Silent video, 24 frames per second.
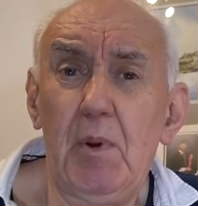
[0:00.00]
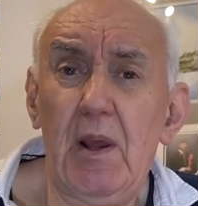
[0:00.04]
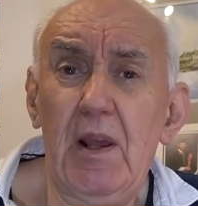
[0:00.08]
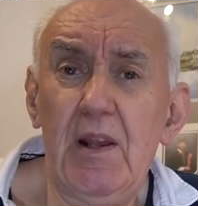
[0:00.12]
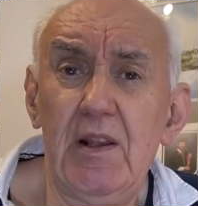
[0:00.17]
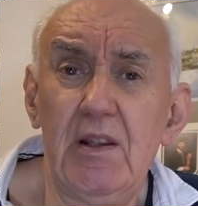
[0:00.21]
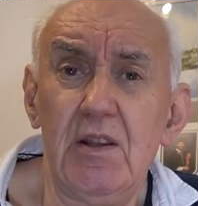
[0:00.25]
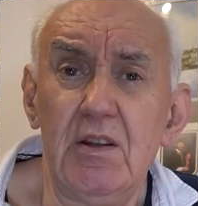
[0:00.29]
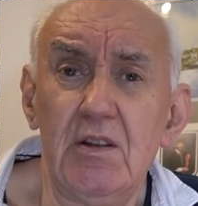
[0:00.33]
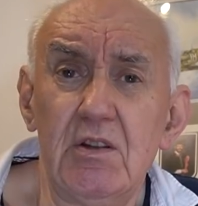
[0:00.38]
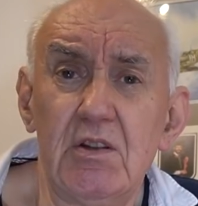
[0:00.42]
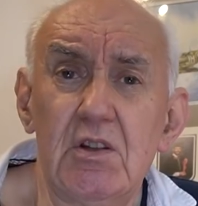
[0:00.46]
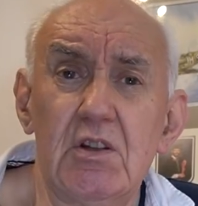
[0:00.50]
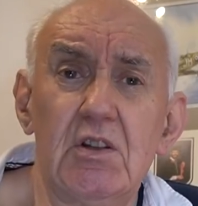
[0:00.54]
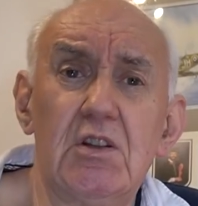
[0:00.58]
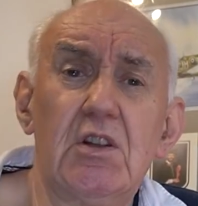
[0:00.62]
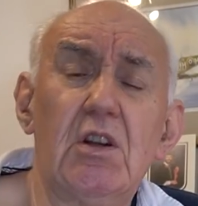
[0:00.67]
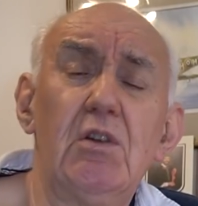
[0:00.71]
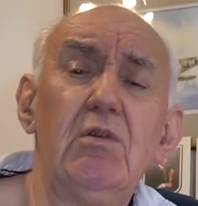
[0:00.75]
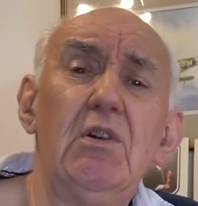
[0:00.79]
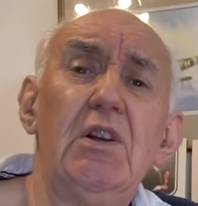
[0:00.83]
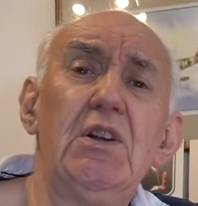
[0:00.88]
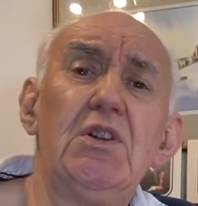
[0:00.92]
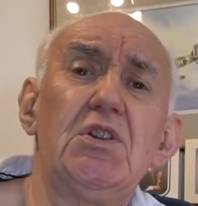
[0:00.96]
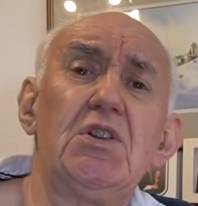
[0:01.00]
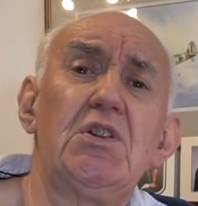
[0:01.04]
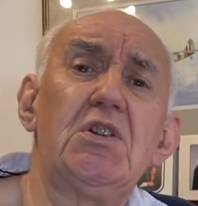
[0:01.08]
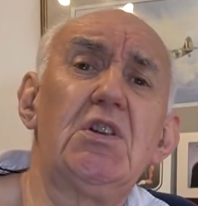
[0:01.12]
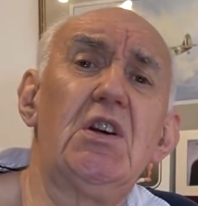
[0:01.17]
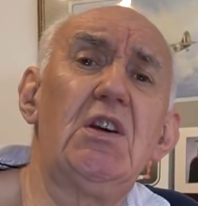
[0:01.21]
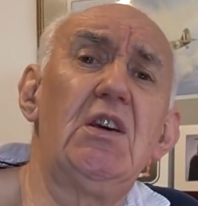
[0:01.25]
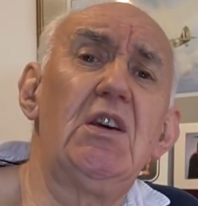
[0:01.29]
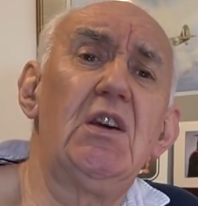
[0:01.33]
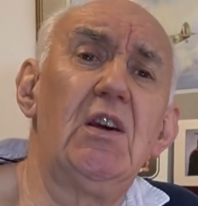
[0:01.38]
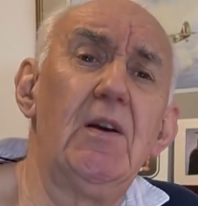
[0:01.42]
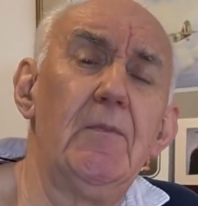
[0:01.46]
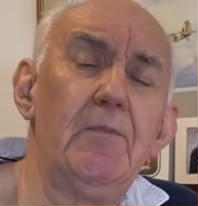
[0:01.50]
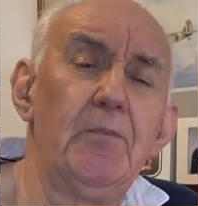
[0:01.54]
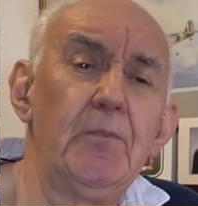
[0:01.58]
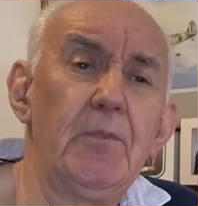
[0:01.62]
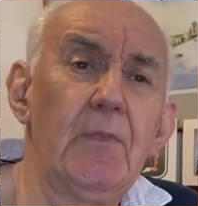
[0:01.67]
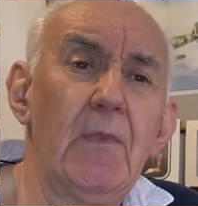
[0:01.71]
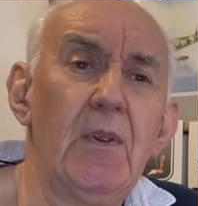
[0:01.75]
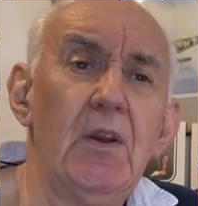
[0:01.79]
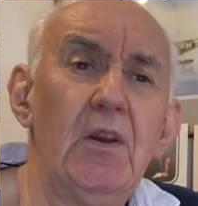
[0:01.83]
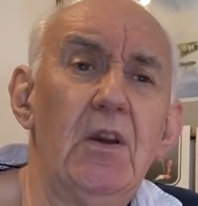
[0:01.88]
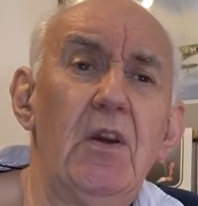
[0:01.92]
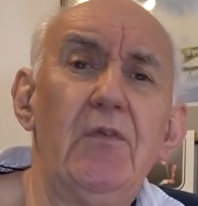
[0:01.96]
bands. So let's take,
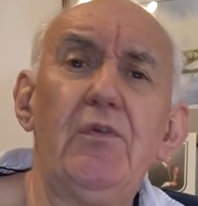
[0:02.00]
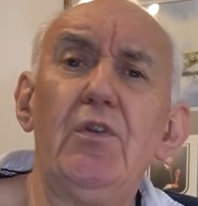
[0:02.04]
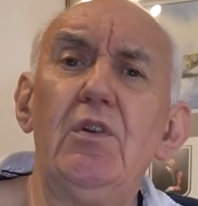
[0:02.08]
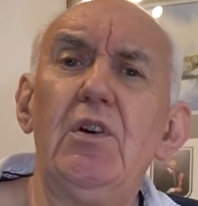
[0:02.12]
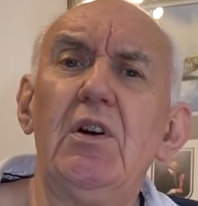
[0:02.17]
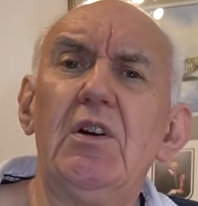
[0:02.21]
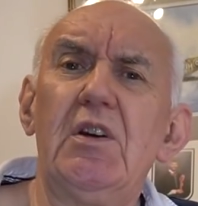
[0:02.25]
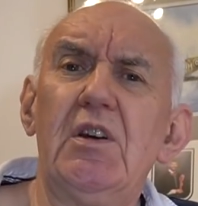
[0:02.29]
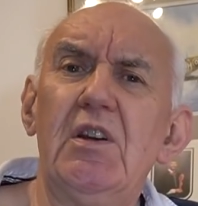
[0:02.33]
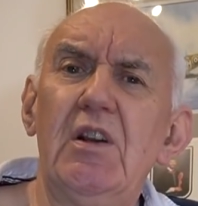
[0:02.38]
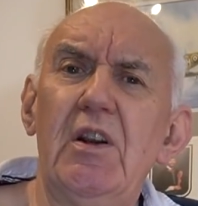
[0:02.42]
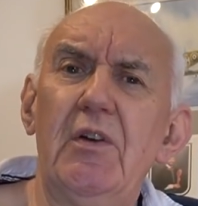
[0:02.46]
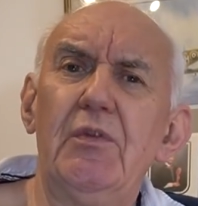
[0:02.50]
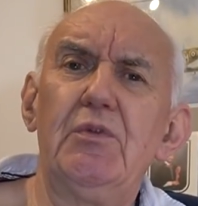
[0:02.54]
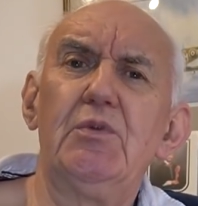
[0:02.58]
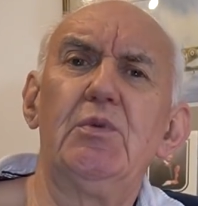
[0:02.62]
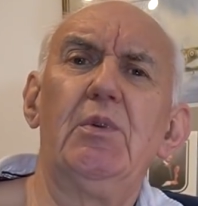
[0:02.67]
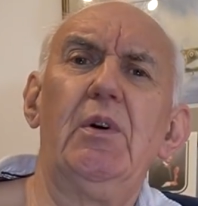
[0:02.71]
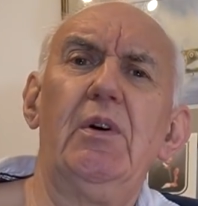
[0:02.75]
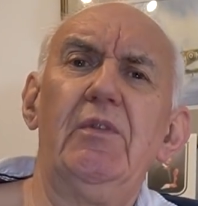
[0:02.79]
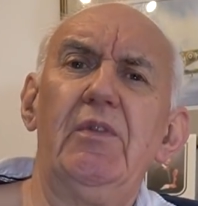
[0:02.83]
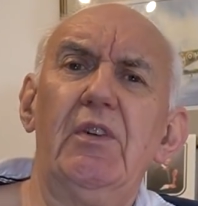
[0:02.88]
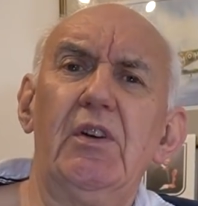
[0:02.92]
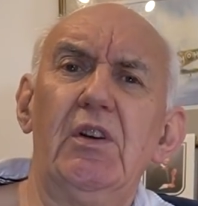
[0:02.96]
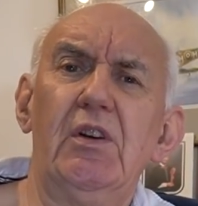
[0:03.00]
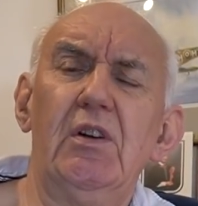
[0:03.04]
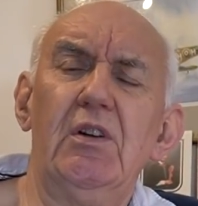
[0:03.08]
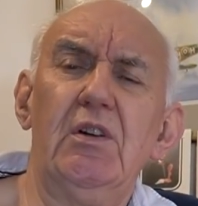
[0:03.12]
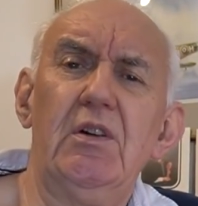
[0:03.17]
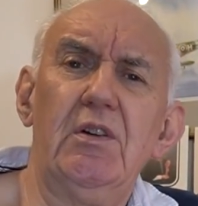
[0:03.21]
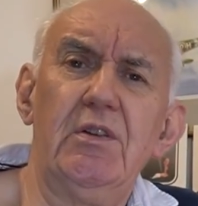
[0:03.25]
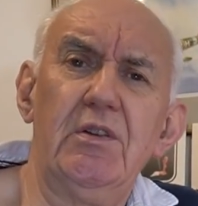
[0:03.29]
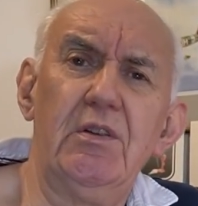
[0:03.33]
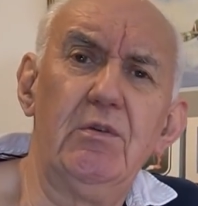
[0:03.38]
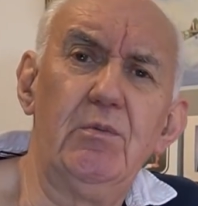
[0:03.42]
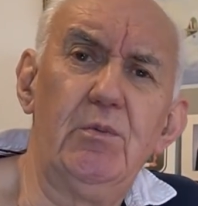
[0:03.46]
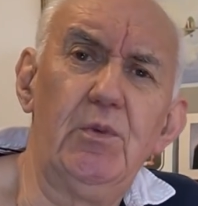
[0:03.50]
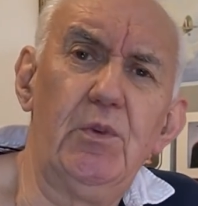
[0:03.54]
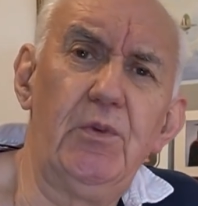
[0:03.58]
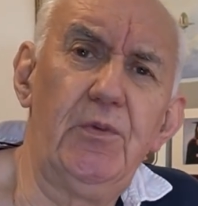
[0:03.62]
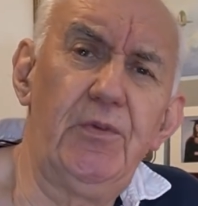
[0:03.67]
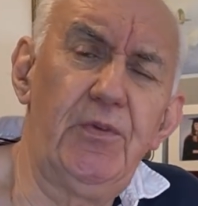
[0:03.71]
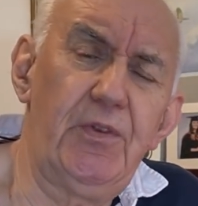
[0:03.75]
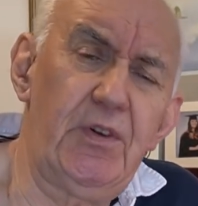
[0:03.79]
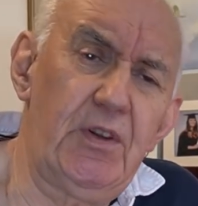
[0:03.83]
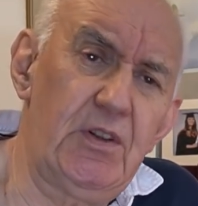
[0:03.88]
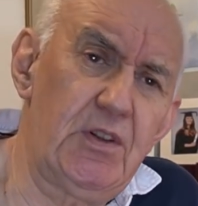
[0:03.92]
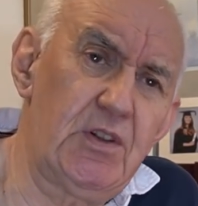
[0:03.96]
if you're lucky enough to have a garden that will
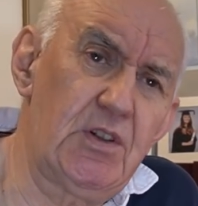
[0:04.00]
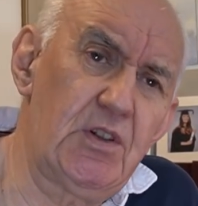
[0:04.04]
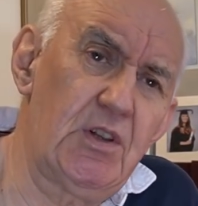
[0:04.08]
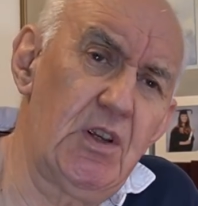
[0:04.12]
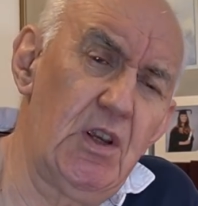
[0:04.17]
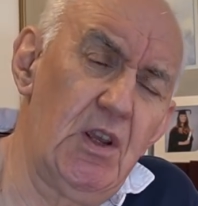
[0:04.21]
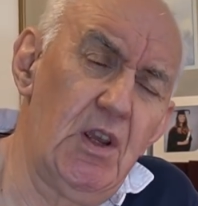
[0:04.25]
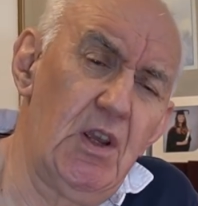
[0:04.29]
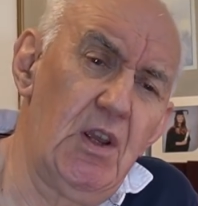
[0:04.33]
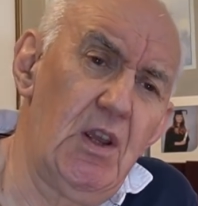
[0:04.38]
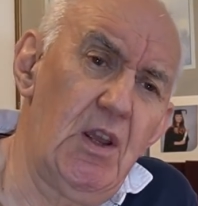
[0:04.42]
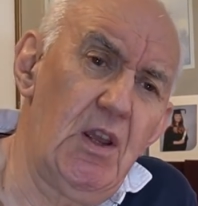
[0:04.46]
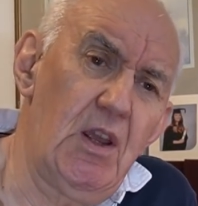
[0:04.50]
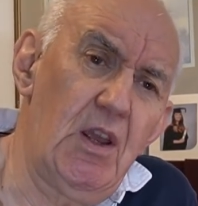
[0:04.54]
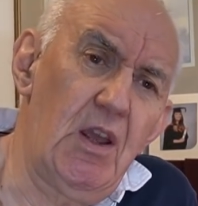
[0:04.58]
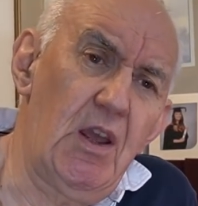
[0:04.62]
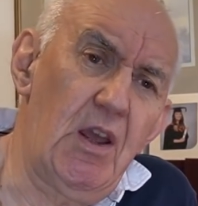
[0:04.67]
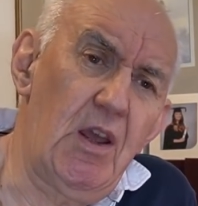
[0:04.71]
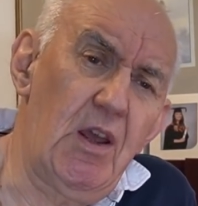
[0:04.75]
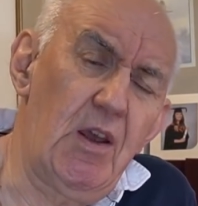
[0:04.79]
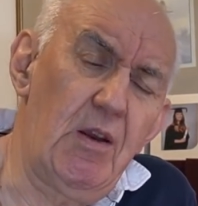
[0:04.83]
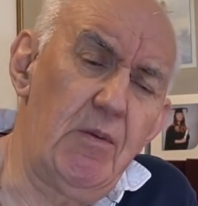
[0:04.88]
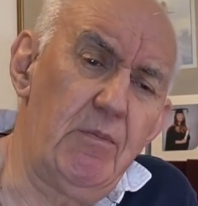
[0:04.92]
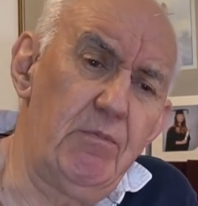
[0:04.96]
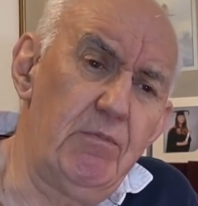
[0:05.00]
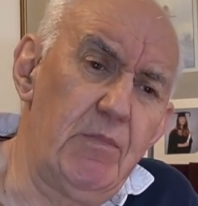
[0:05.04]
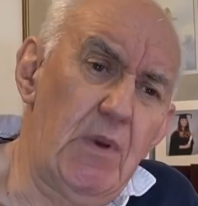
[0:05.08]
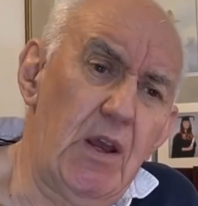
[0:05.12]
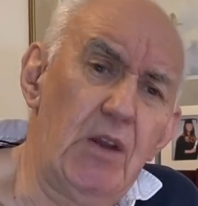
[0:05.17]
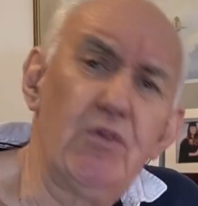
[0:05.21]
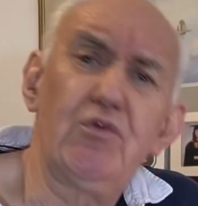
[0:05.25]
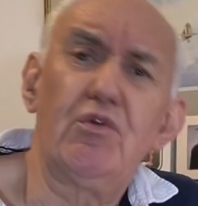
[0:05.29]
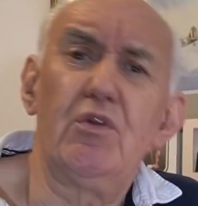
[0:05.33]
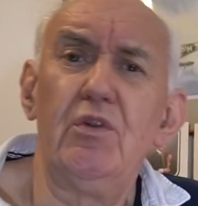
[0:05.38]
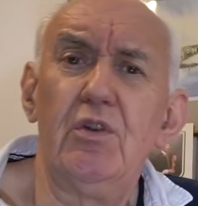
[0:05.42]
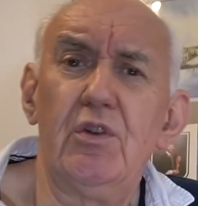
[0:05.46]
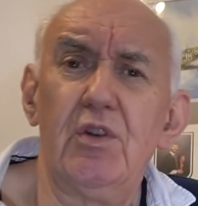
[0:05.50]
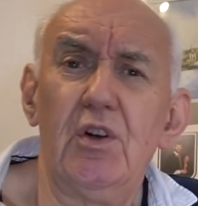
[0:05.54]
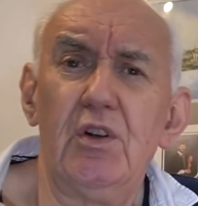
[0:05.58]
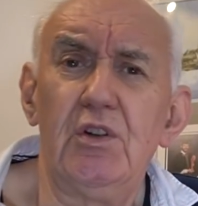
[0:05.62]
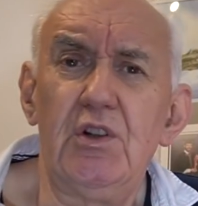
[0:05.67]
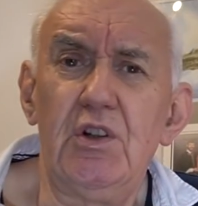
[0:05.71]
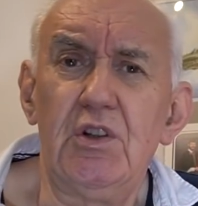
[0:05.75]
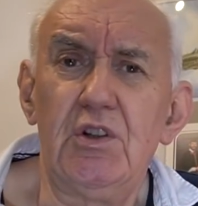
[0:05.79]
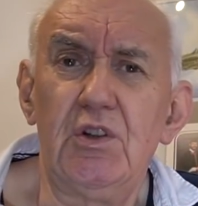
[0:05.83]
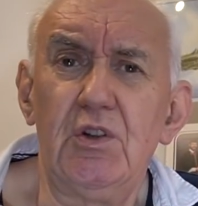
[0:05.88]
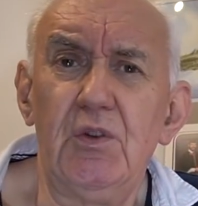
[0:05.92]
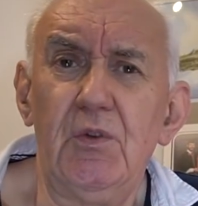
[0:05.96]
fit
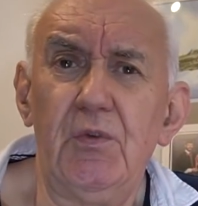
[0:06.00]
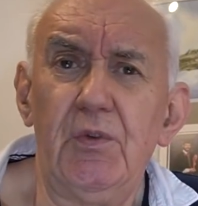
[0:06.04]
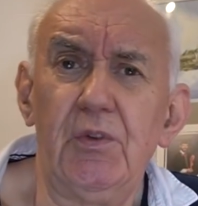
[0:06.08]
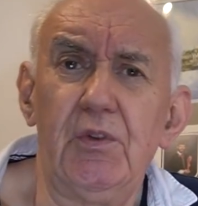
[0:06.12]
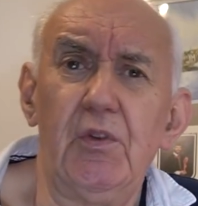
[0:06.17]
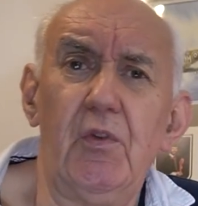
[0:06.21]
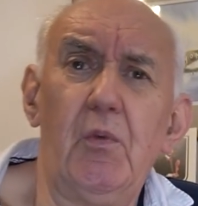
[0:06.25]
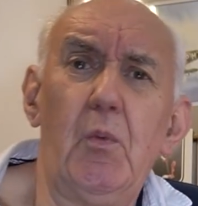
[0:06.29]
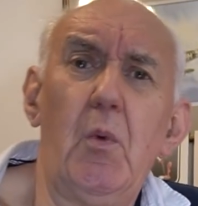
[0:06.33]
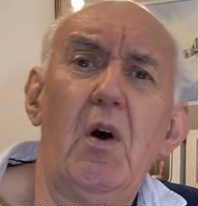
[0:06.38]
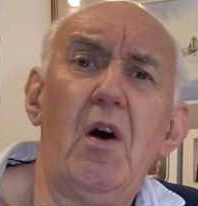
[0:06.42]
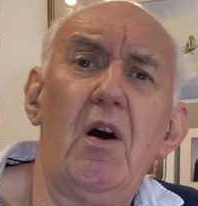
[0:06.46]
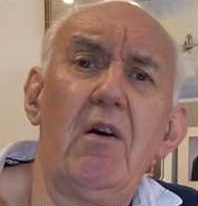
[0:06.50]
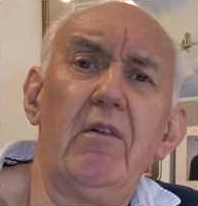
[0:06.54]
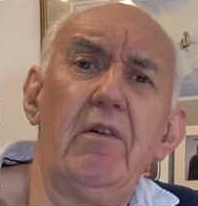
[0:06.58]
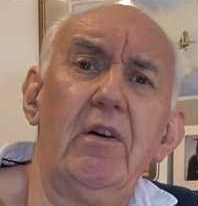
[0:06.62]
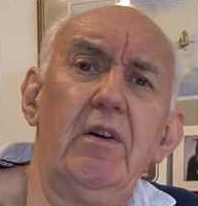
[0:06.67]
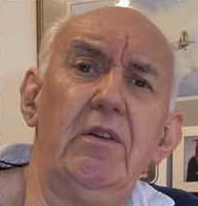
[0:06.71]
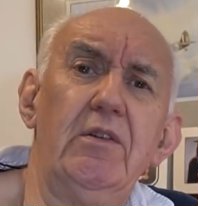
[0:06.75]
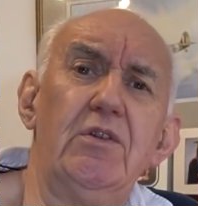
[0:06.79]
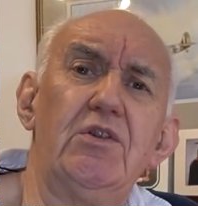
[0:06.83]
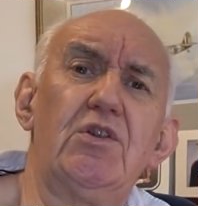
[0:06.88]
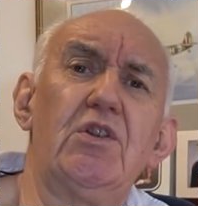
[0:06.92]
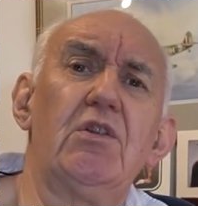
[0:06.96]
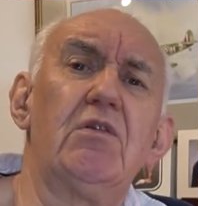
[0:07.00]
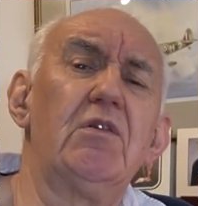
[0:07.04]
132 foot of wire in,